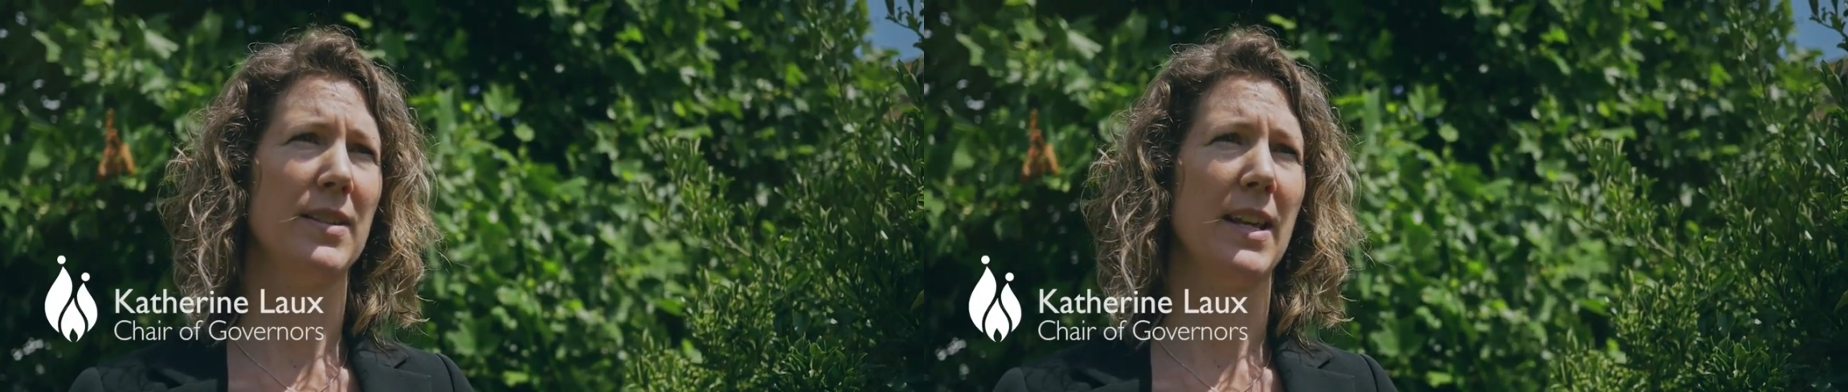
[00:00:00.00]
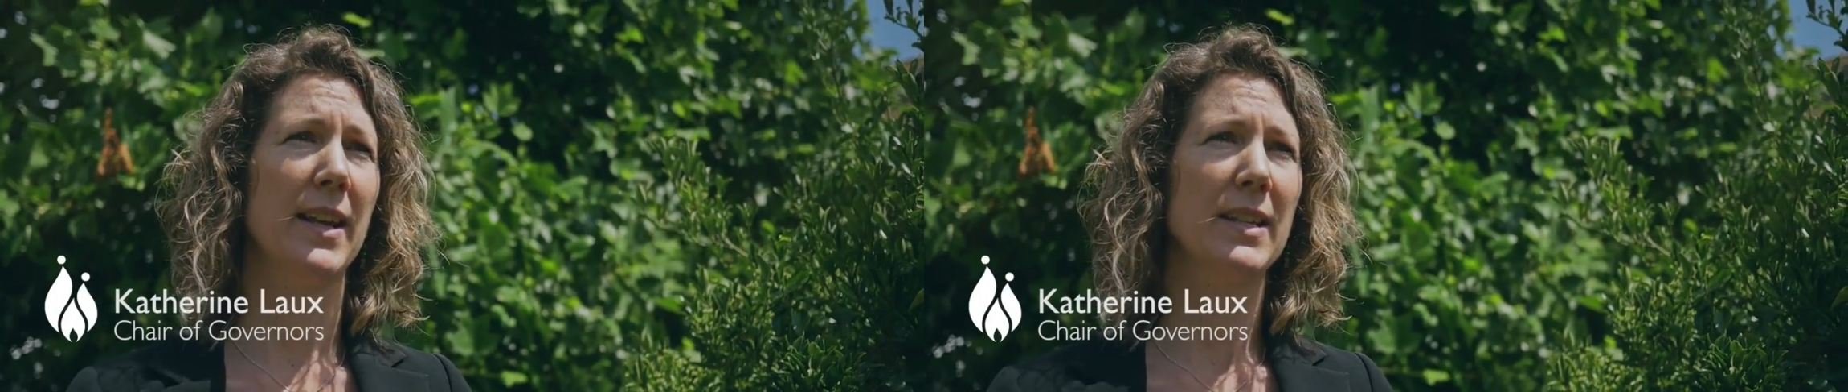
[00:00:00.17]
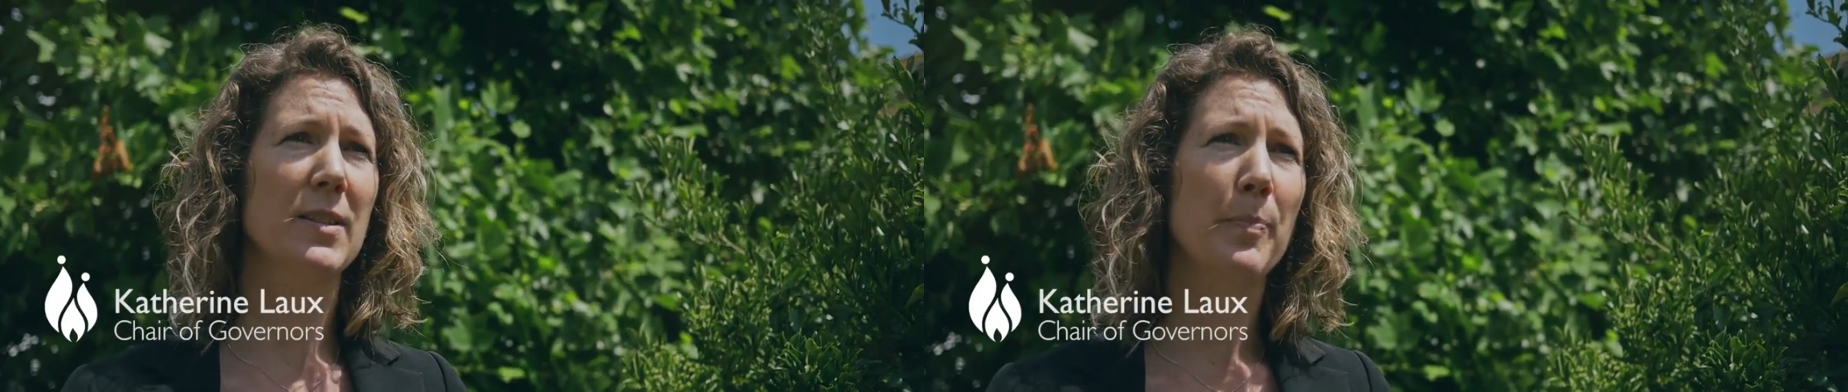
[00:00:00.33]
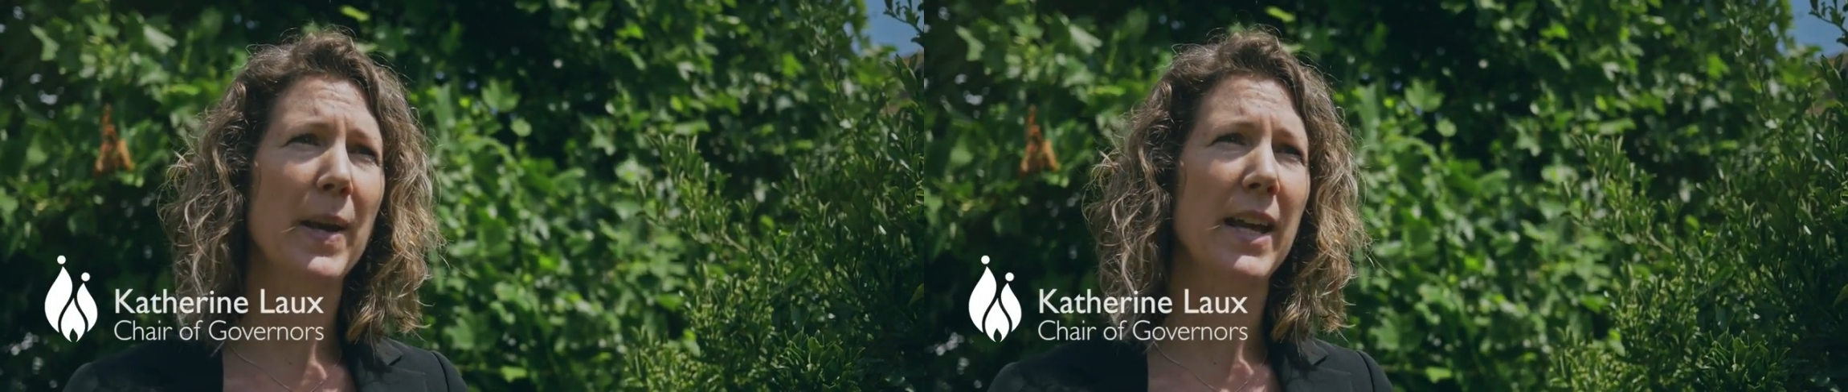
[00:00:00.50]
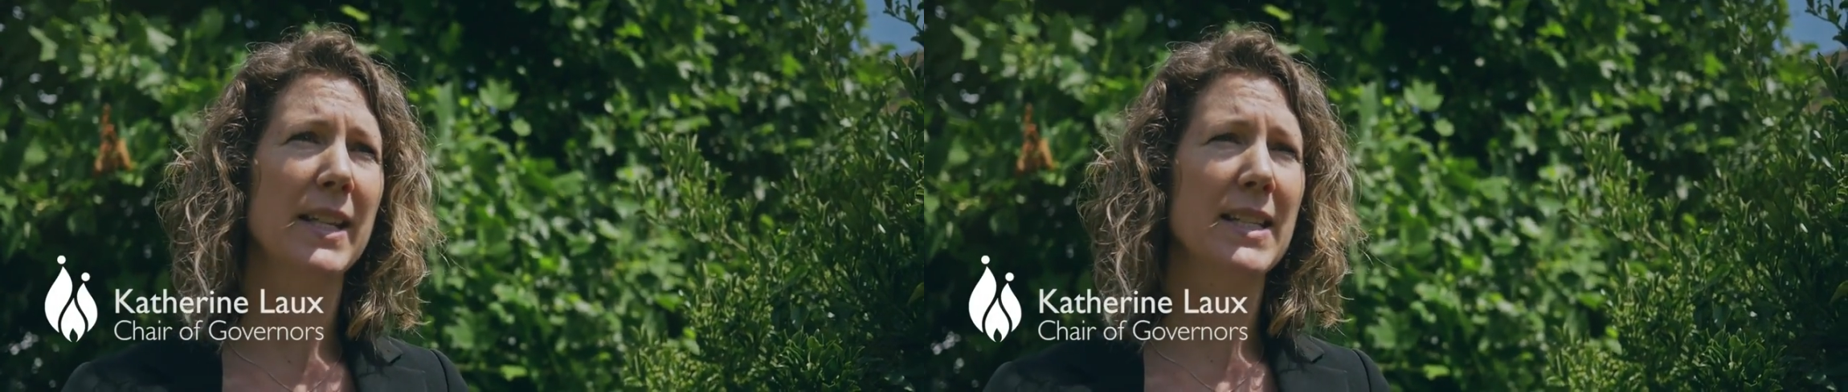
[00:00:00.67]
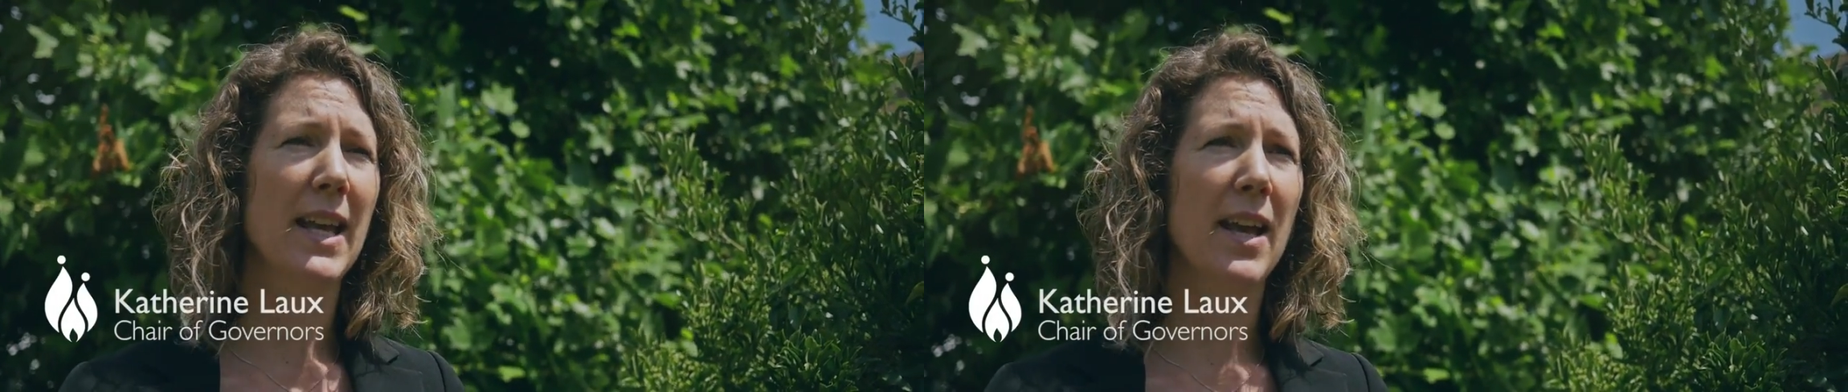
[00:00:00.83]

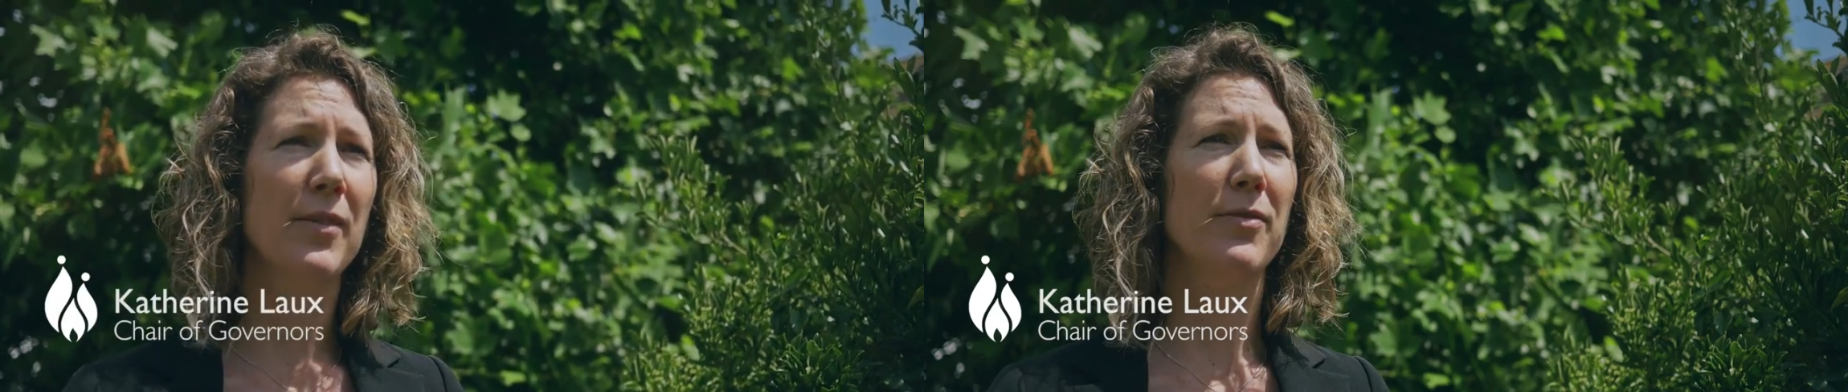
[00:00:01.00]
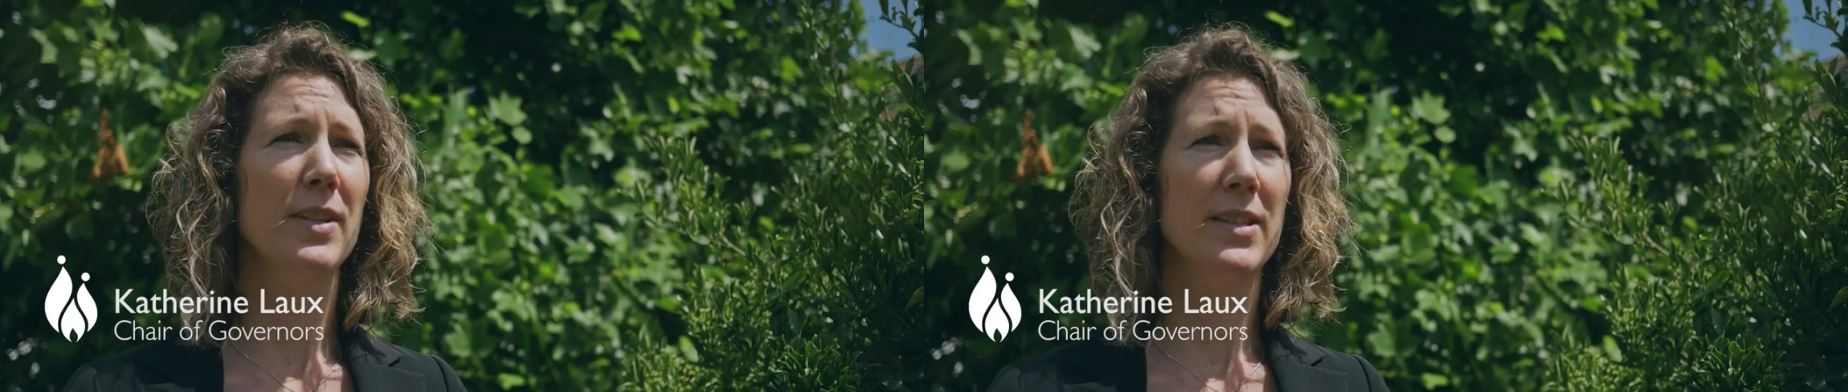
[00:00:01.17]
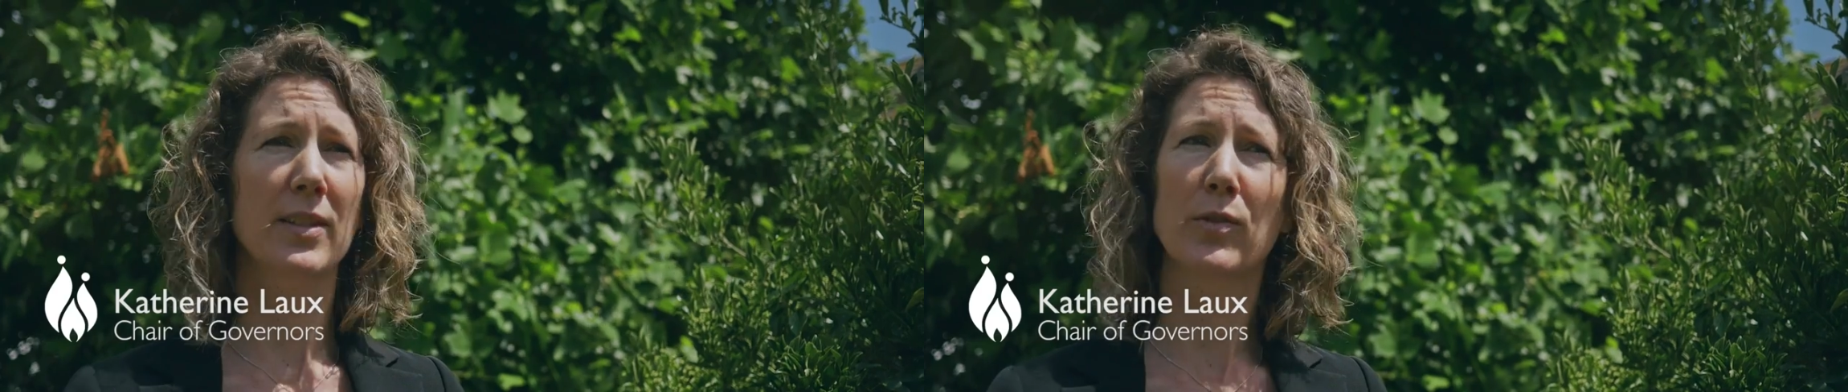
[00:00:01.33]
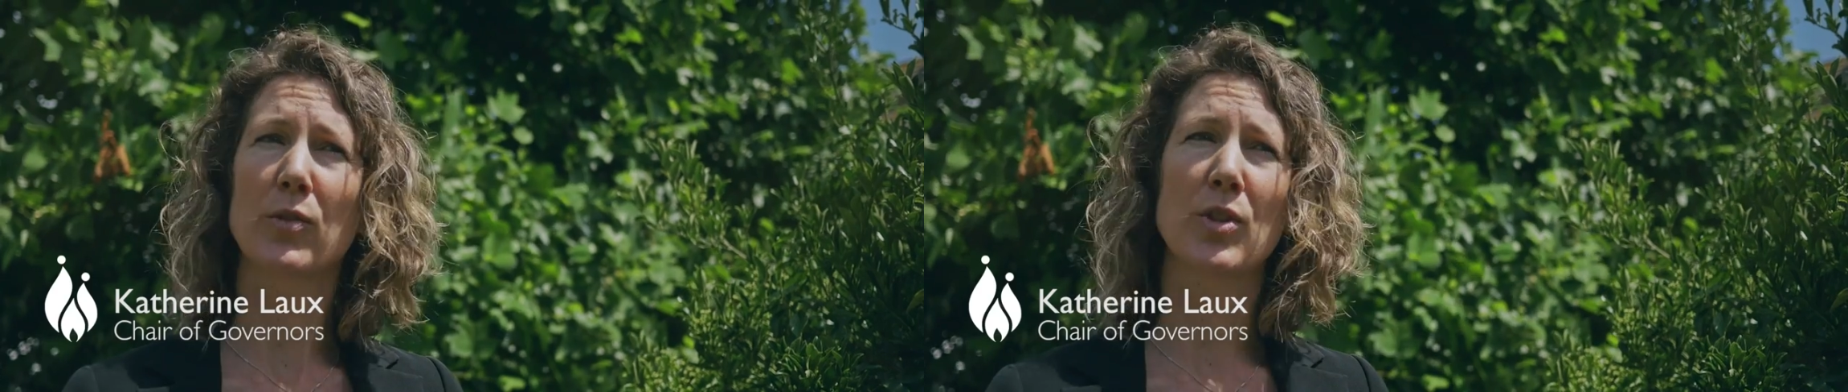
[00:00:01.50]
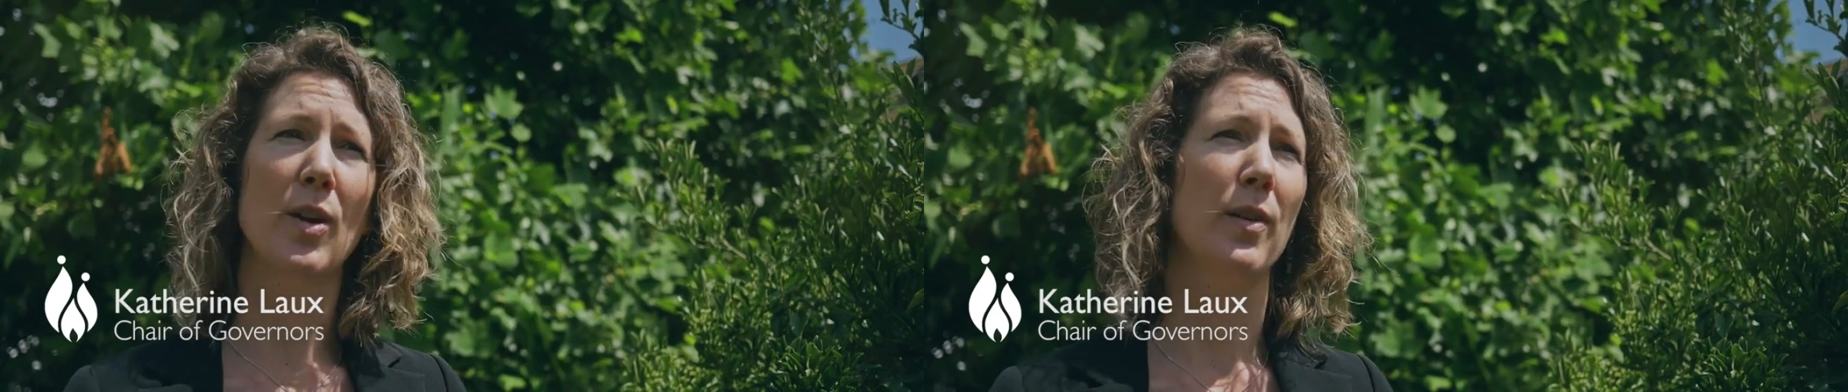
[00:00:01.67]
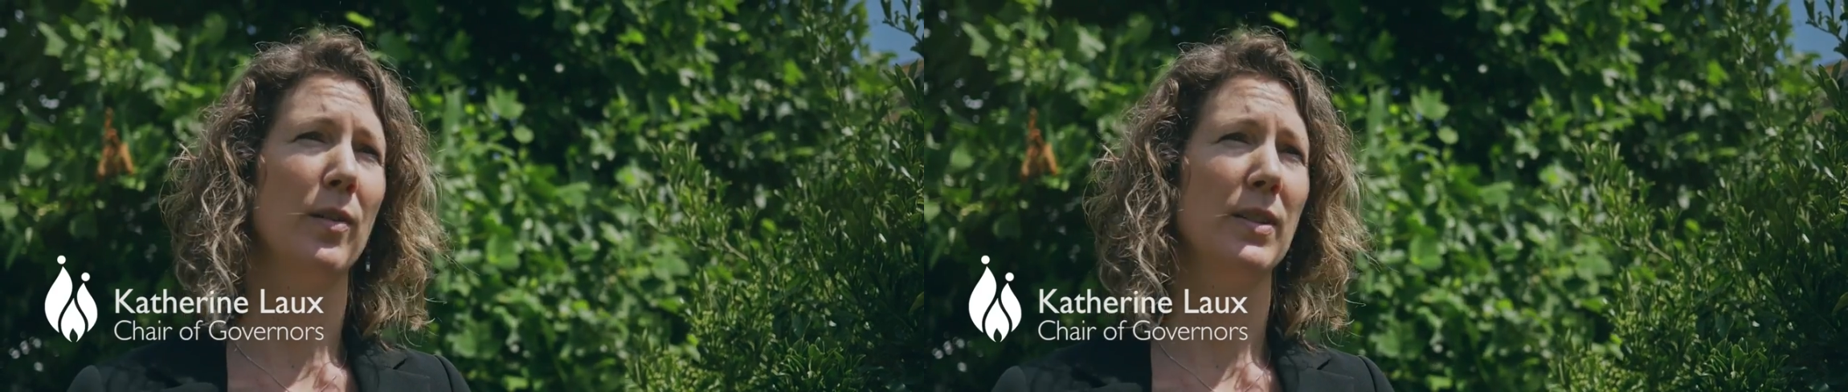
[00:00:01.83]
expect every single
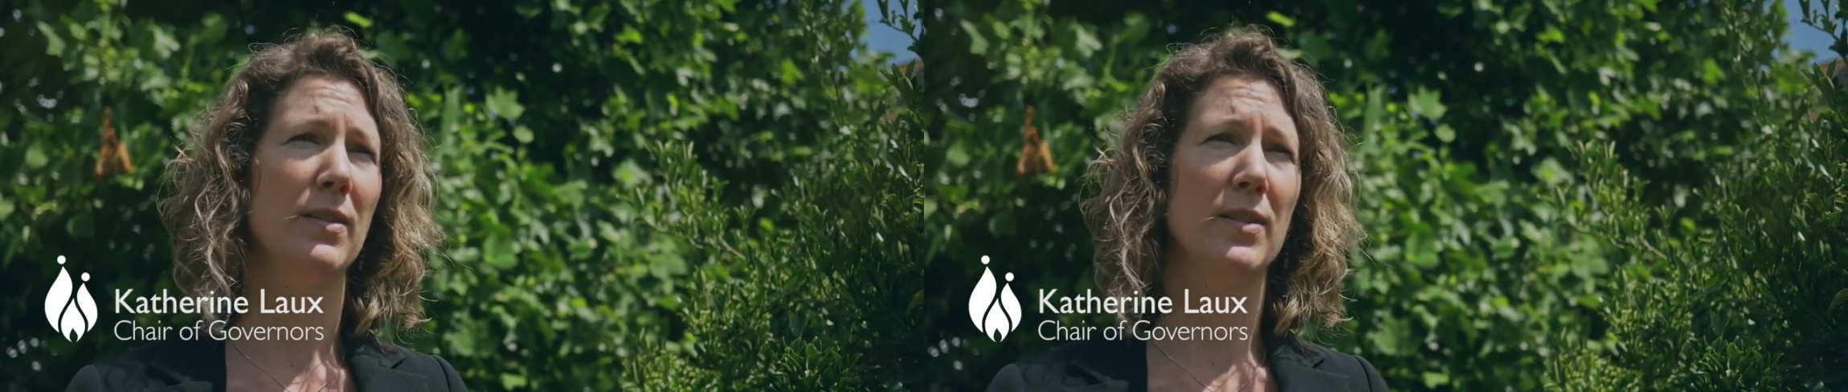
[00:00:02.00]
child in